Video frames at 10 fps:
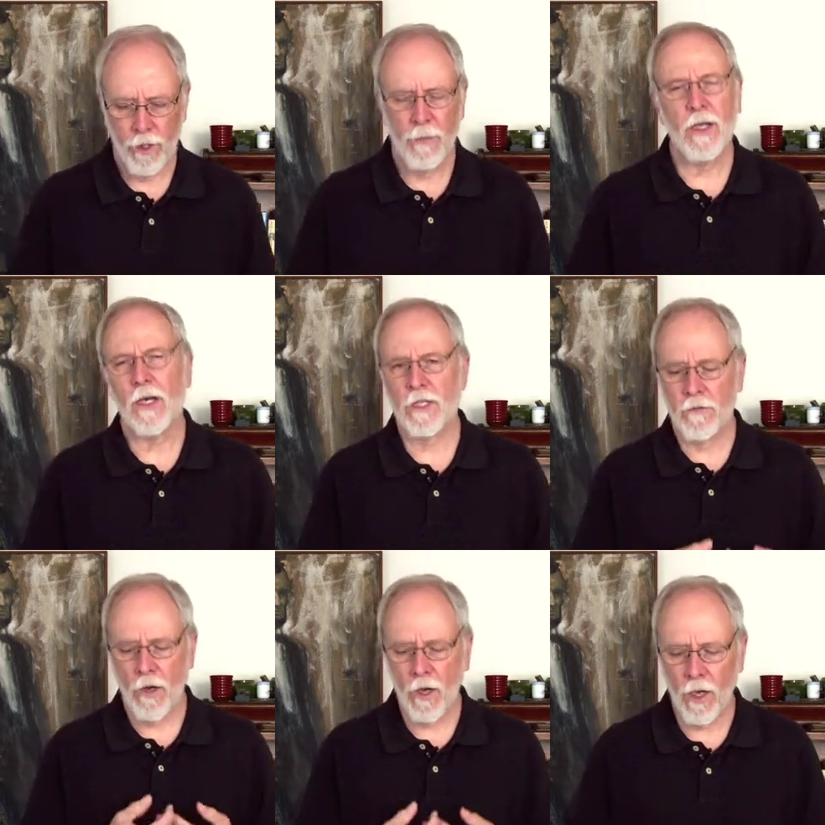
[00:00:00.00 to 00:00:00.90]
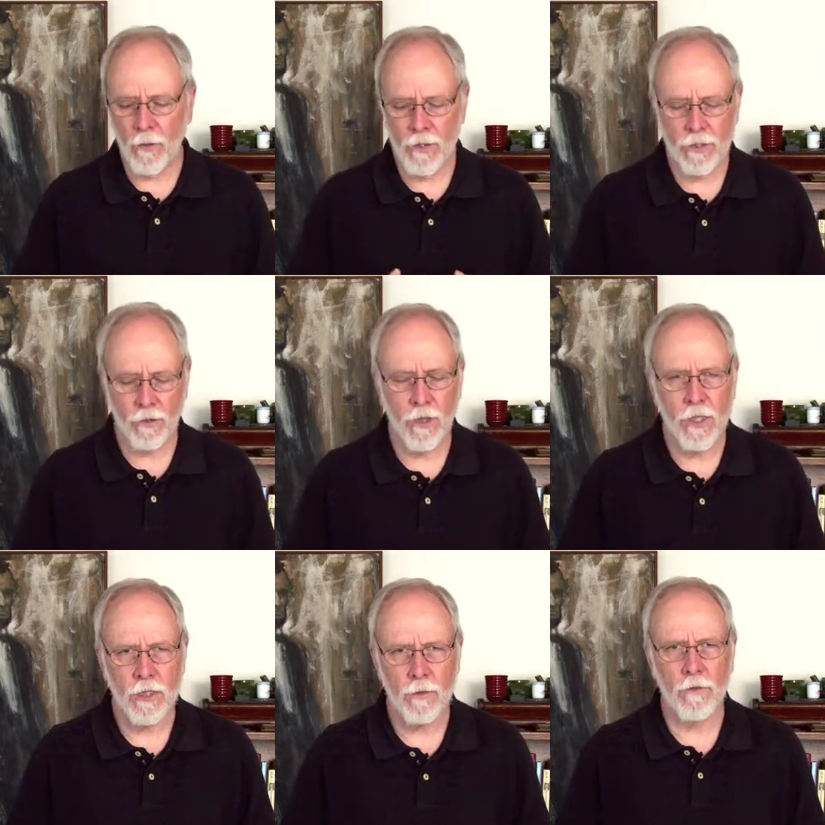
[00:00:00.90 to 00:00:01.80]
because of our
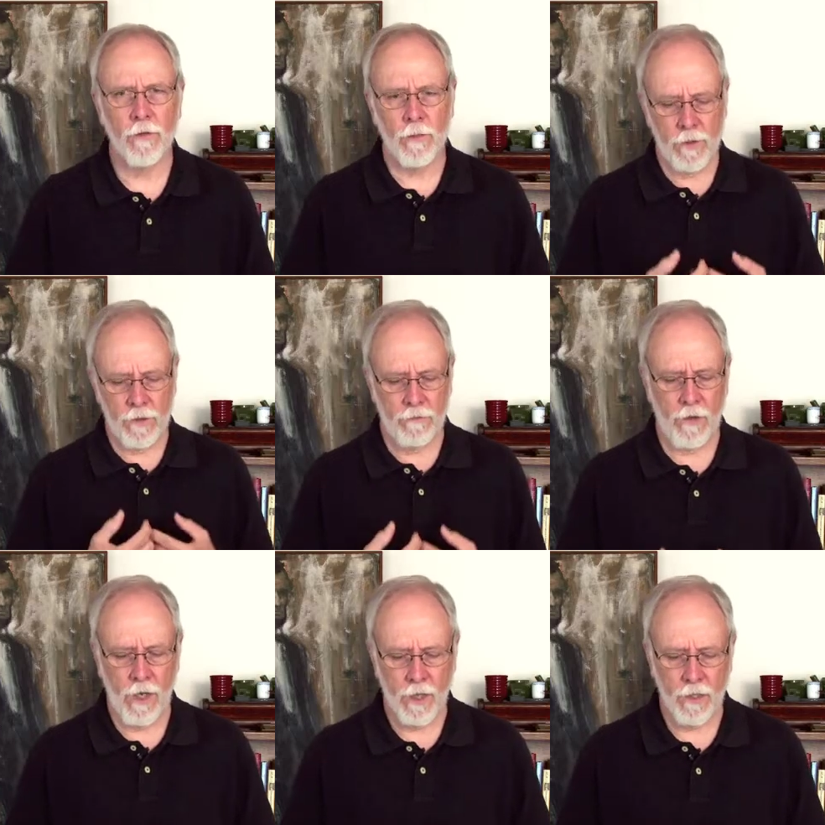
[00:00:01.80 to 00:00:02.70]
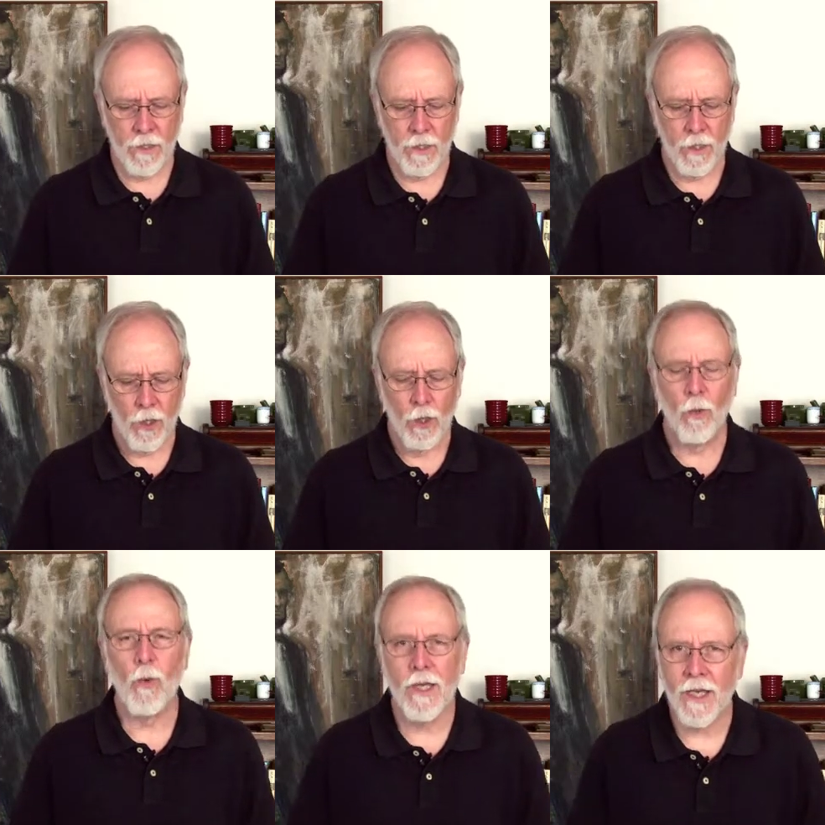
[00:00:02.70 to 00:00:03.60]
estrangement from the divine,
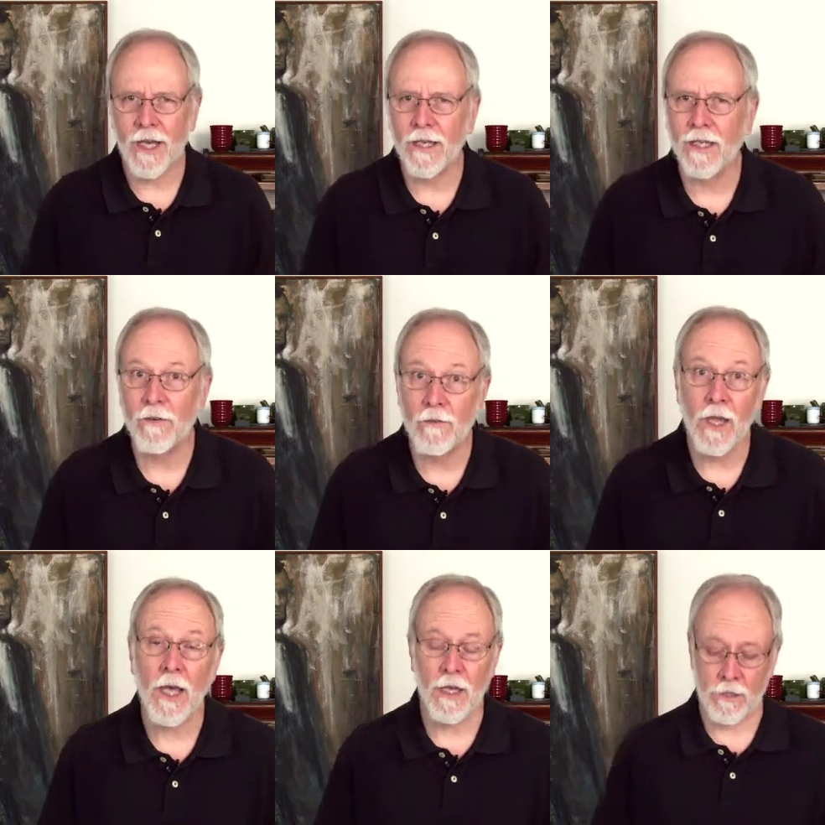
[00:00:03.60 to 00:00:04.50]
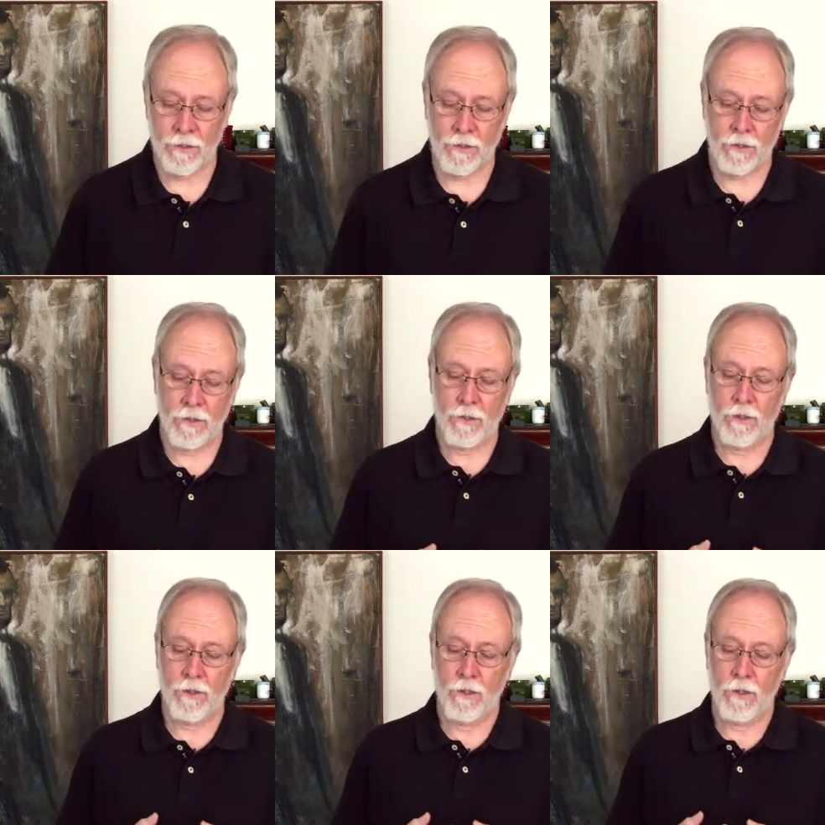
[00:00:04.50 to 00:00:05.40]
we can give thanks
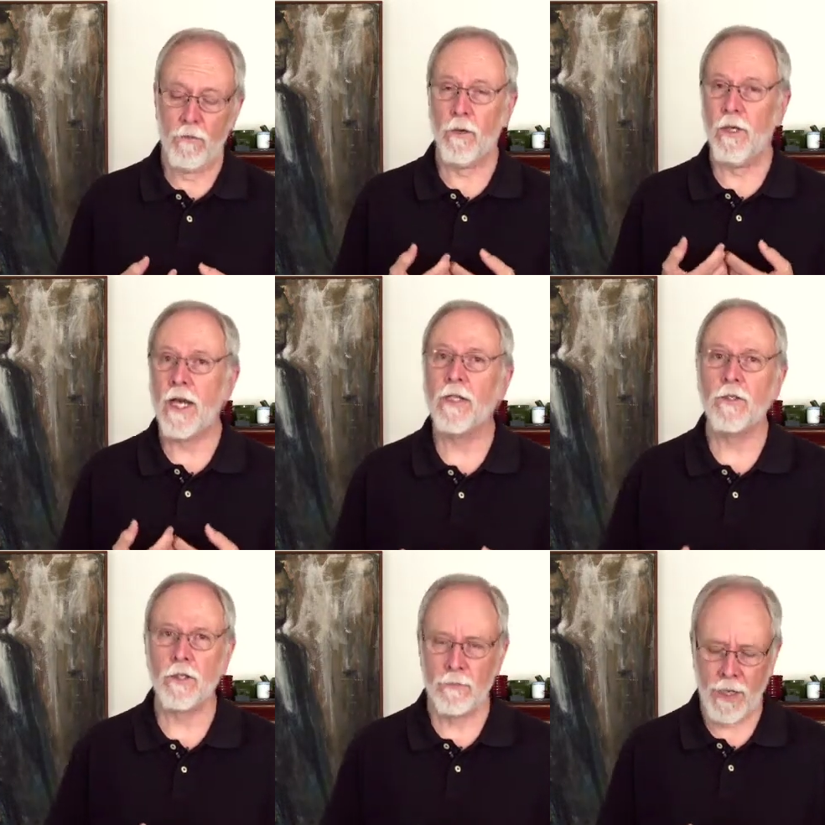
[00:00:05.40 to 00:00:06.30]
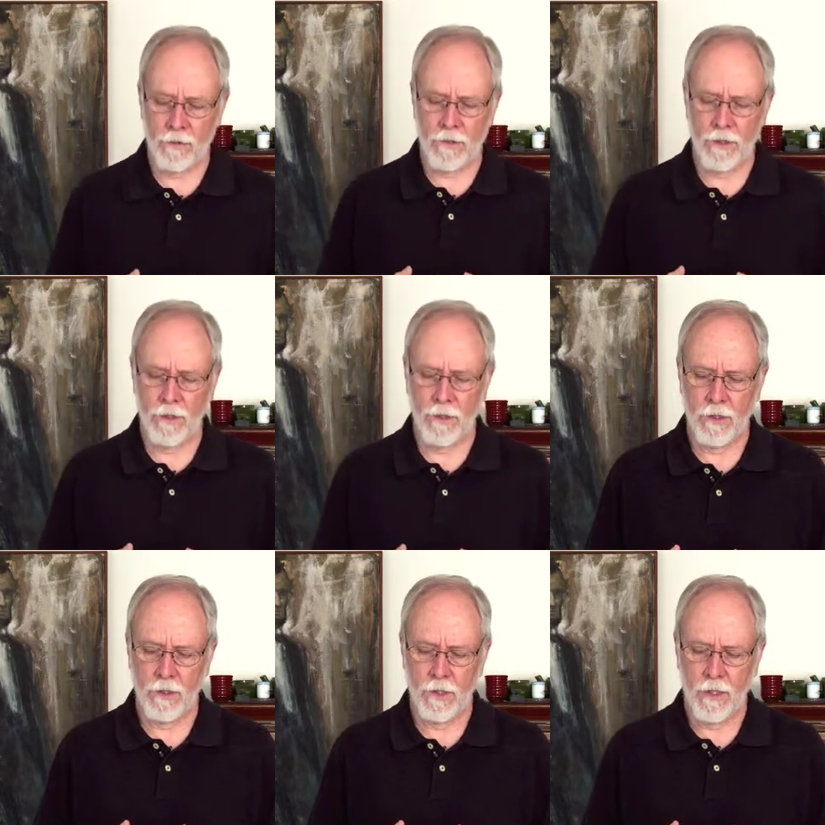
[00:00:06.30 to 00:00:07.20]
for nature's bounty
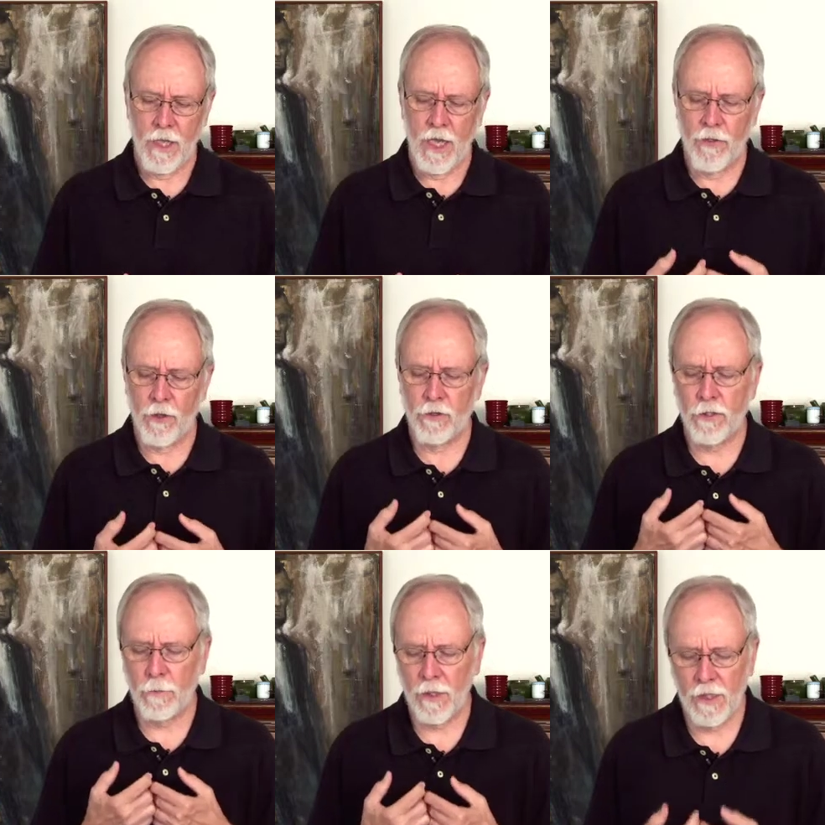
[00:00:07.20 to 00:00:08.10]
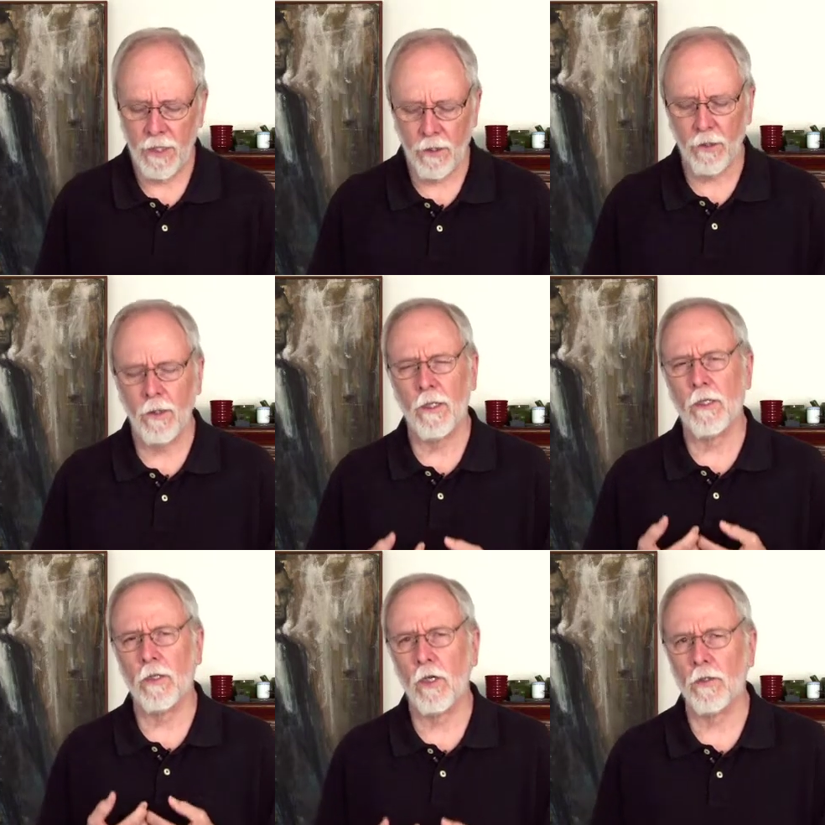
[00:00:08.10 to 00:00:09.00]
and those political
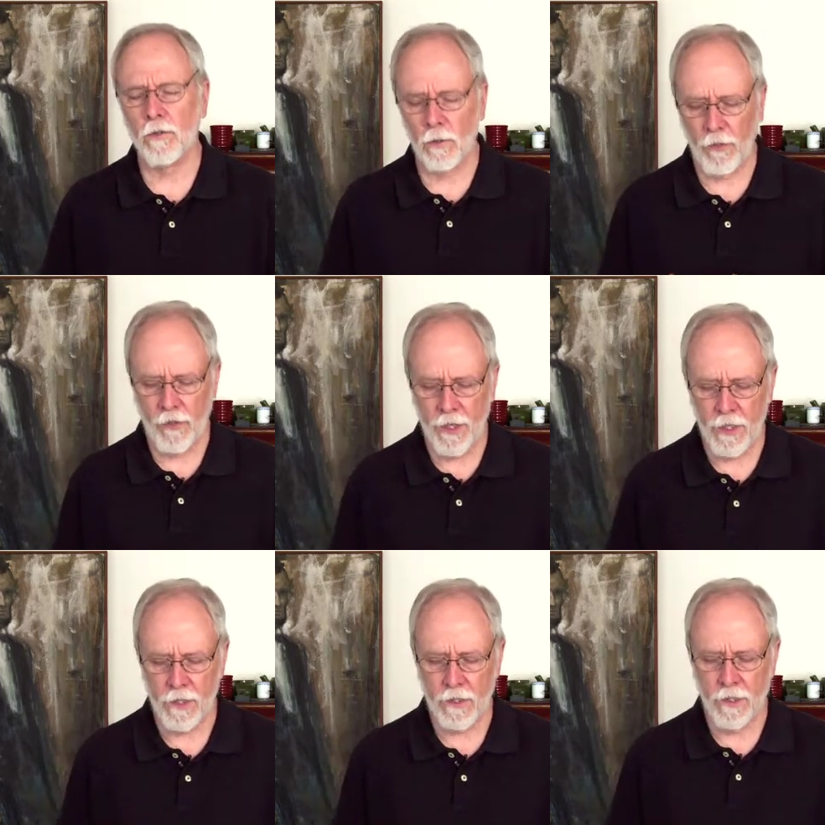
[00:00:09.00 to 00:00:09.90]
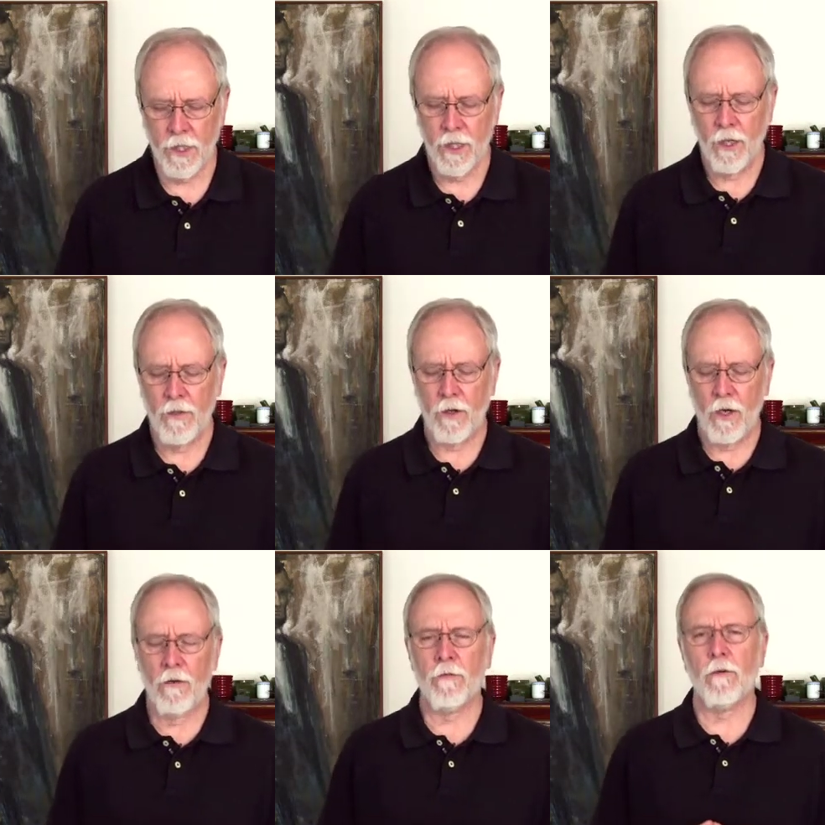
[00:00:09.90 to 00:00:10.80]
and cultural things that
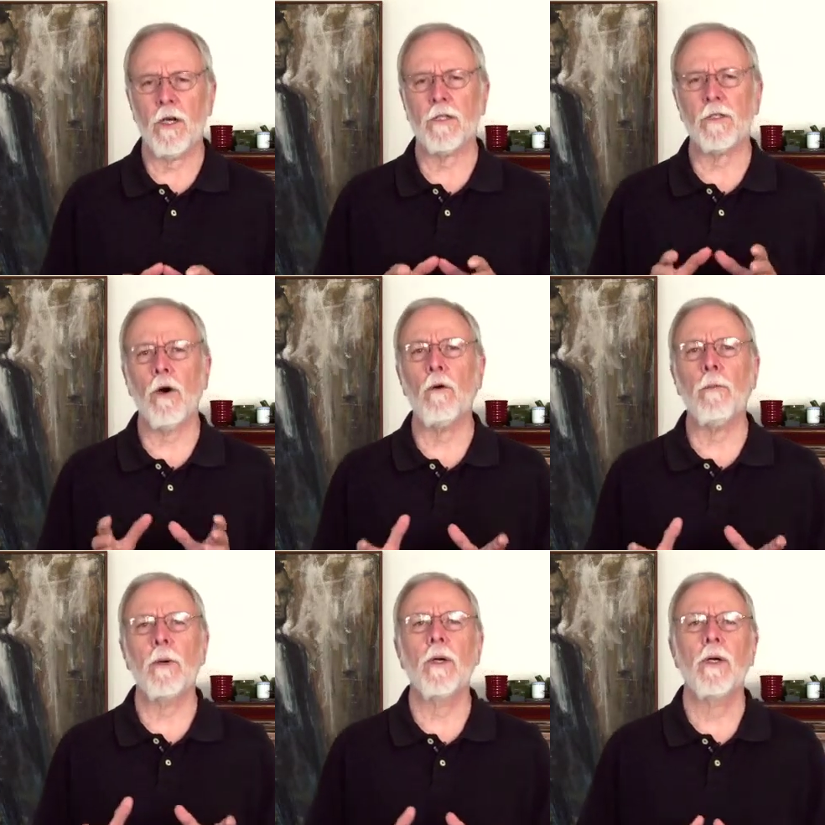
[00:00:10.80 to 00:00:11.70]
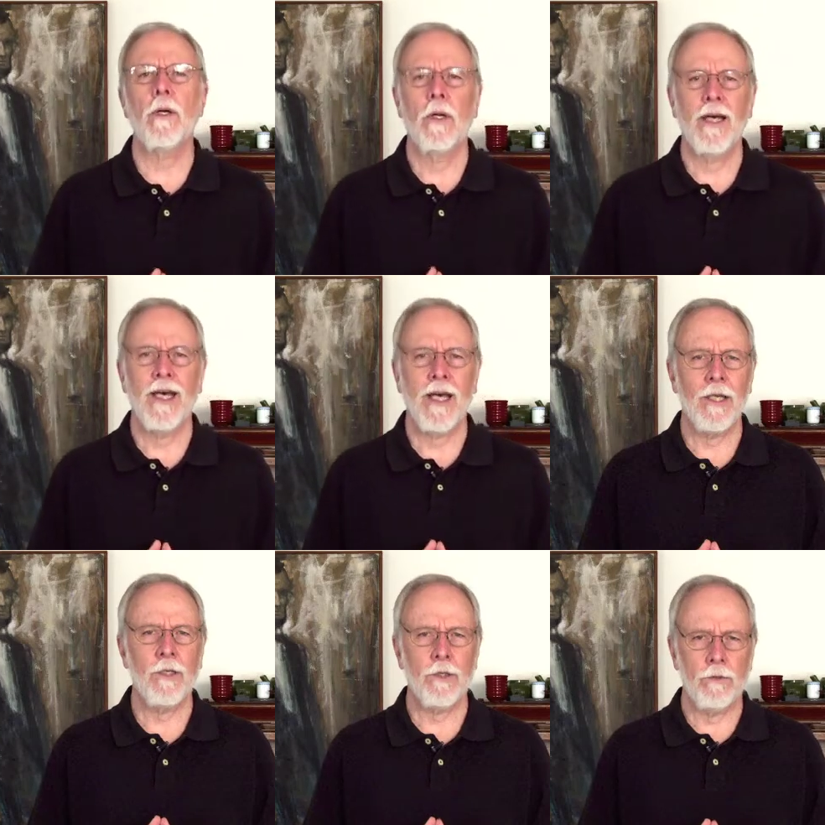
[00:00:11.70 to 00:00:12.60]
offer us hope
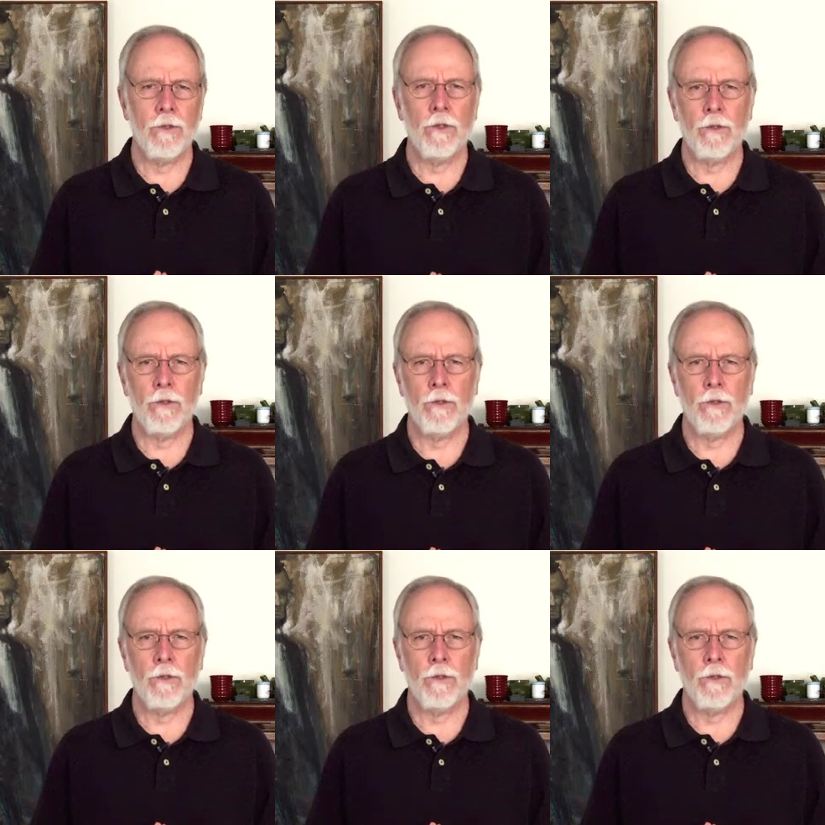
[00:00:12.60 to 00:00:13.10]
and union.